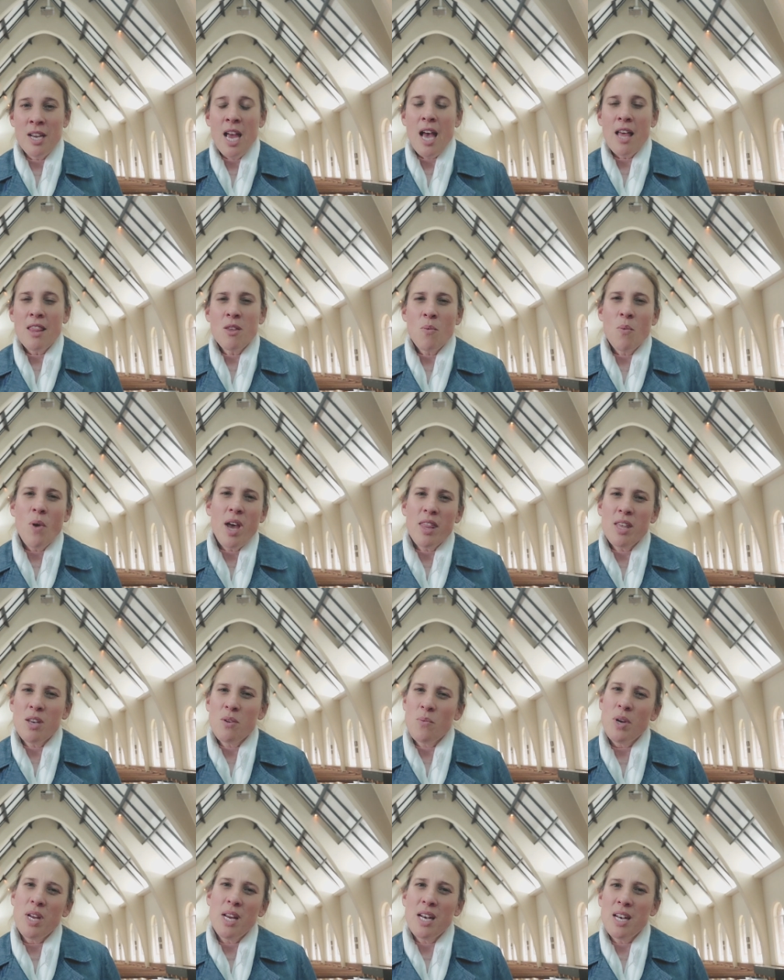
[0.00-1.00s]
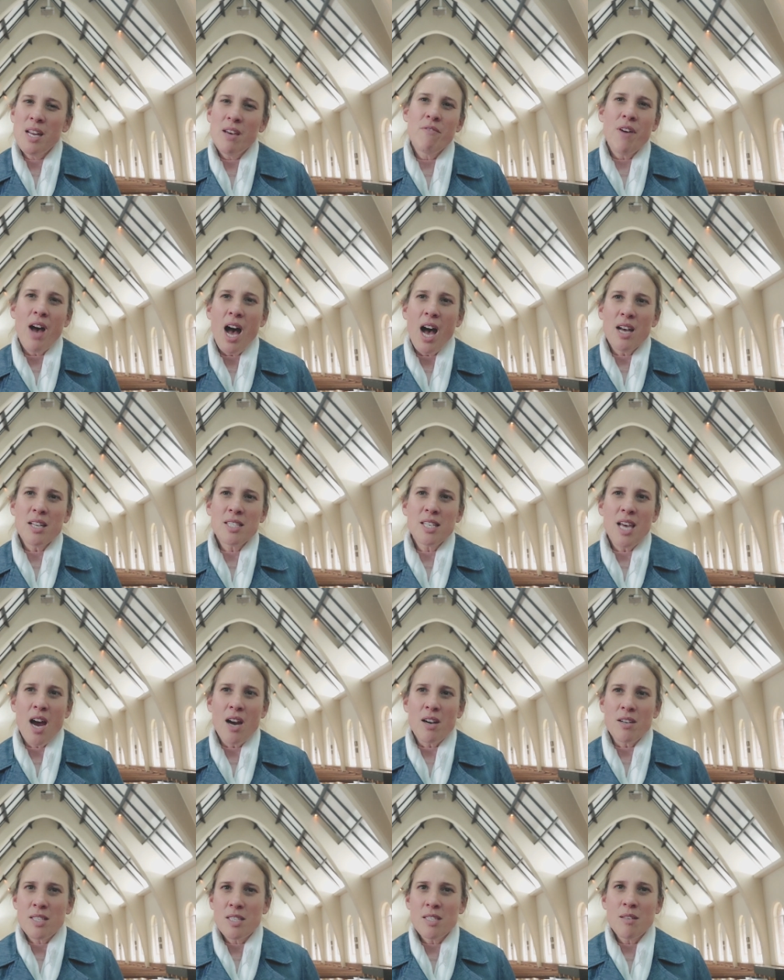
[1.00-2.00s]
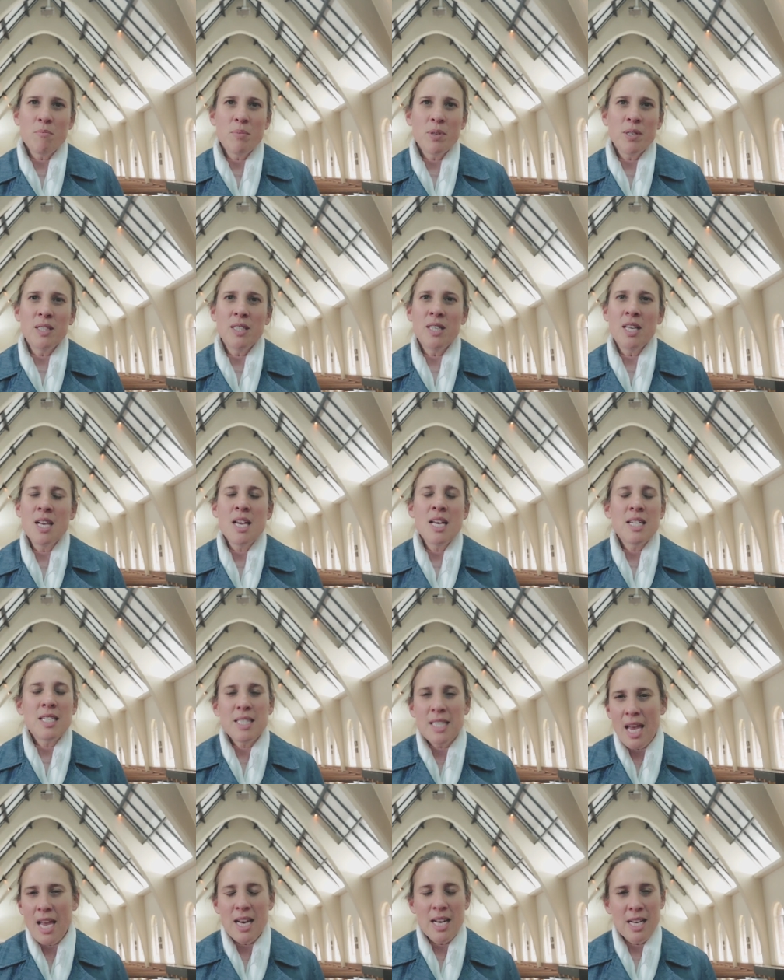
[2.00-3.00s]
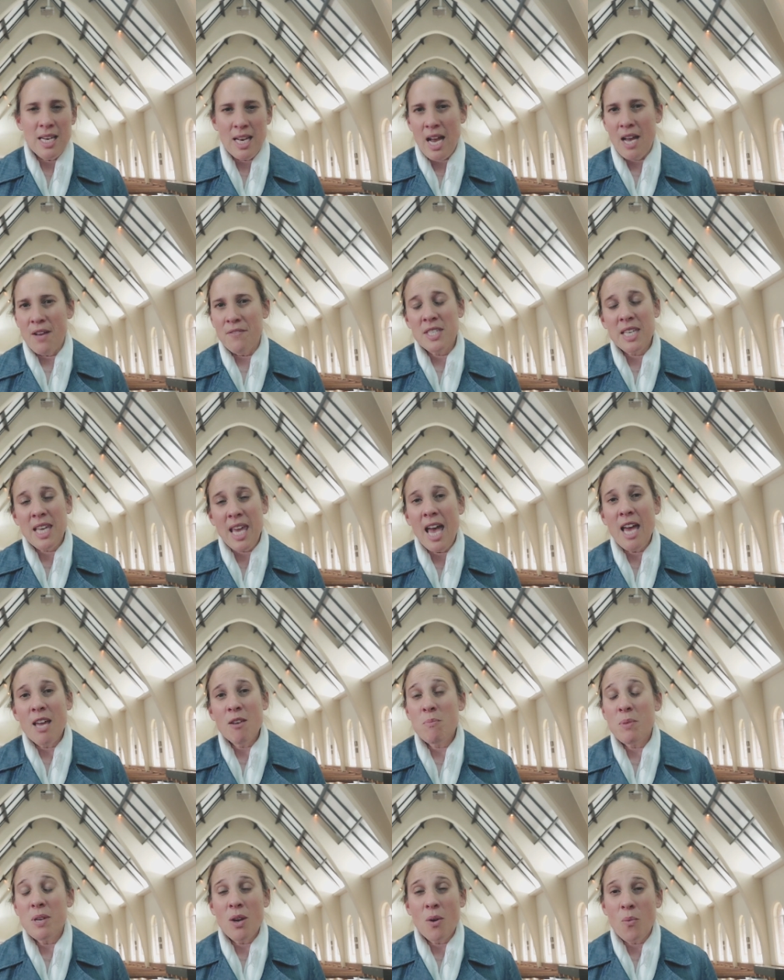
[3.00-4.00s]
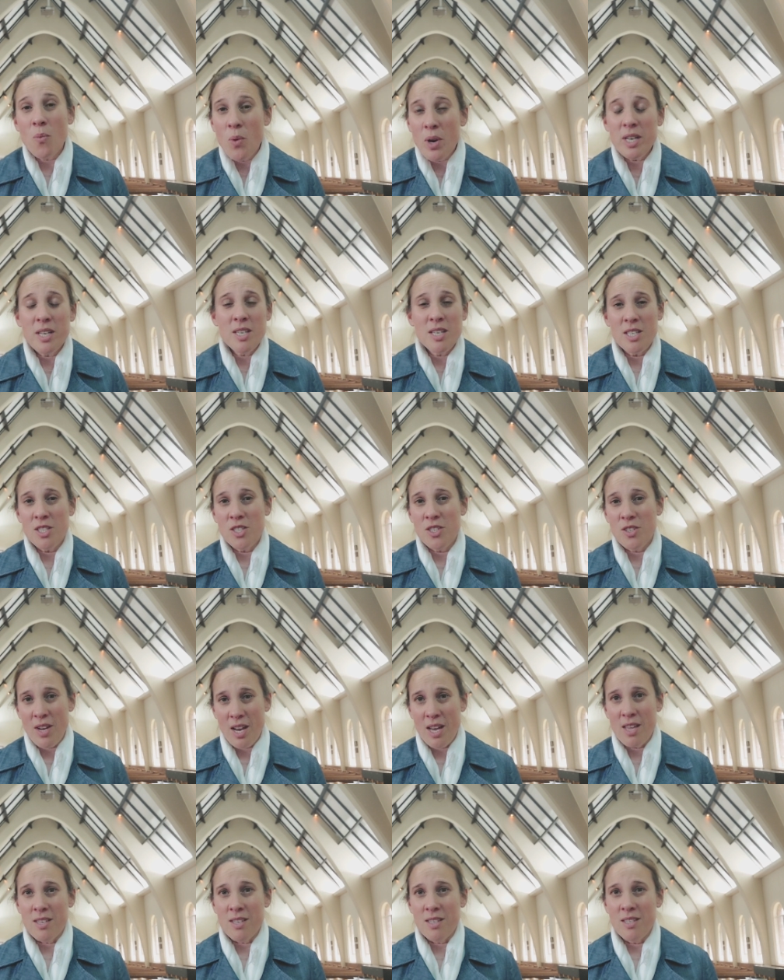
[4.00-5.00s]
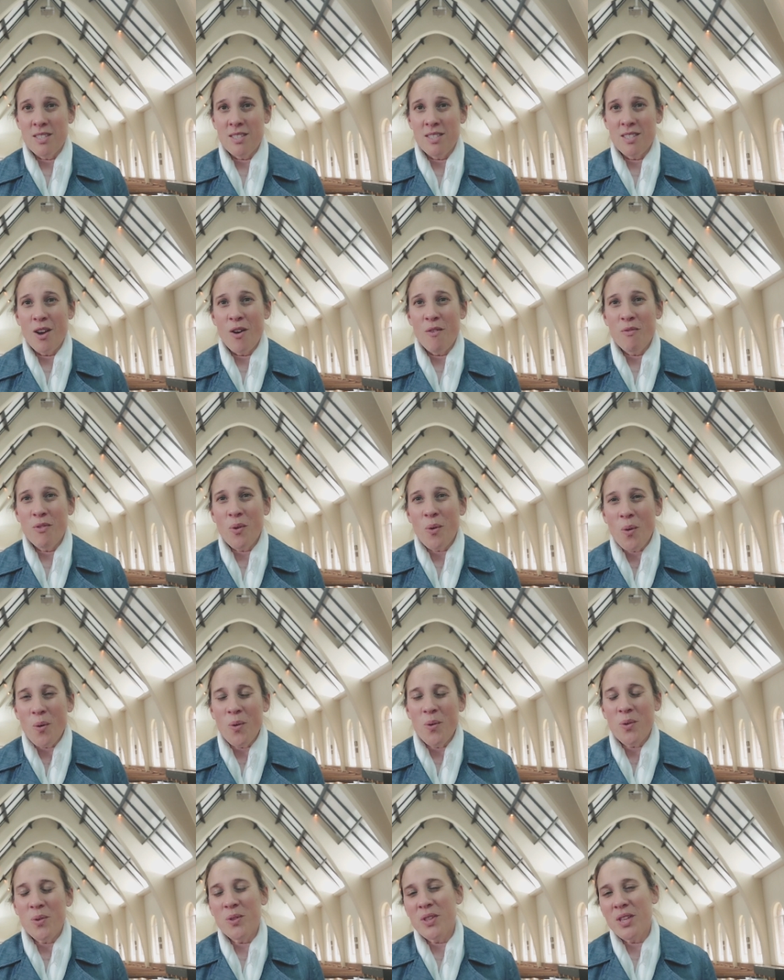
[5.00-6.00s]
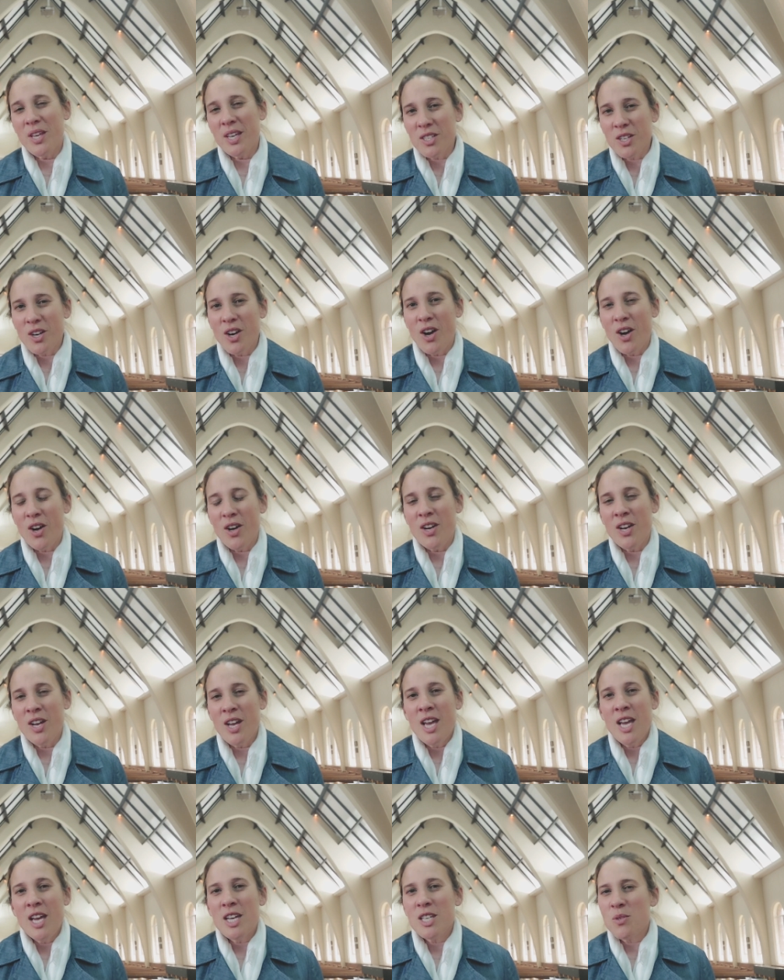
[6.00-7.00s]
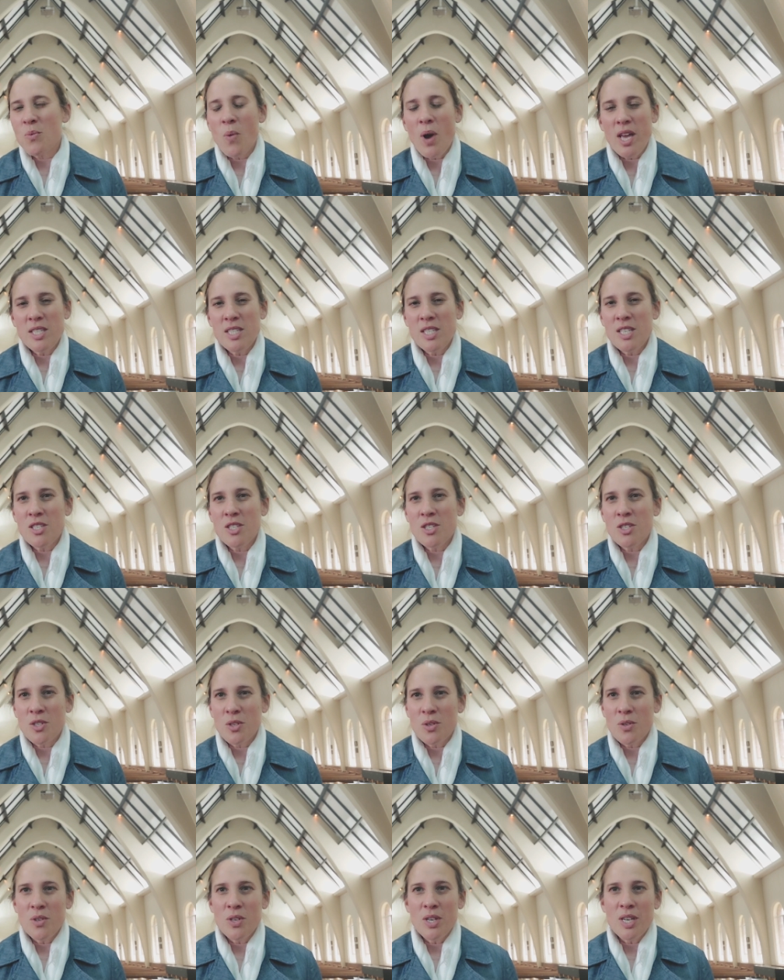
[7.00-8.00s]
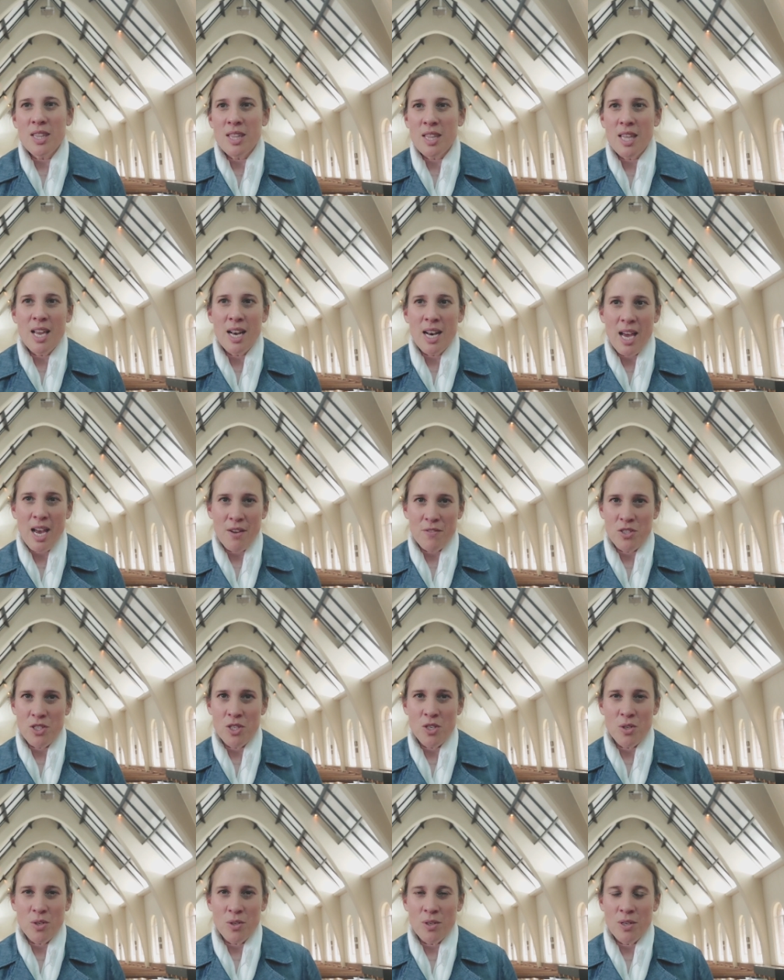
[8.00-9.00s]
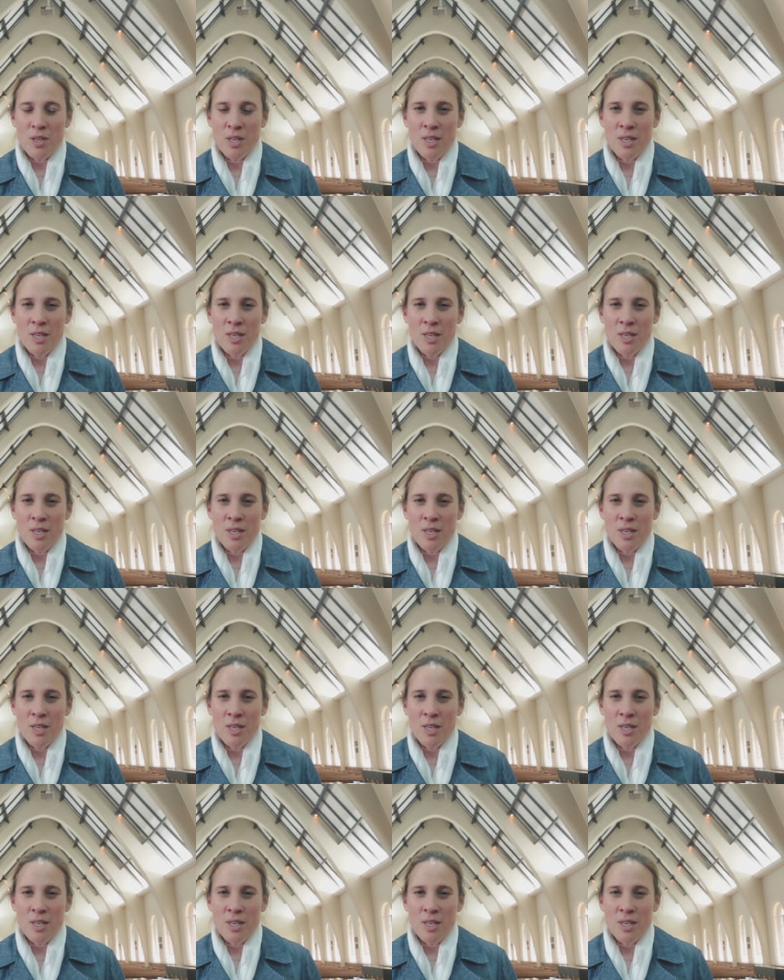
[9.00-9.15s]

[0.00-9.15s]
And the way that we live out our simple daily lives can be a witness to others of all that God is waiting to do in their lives too.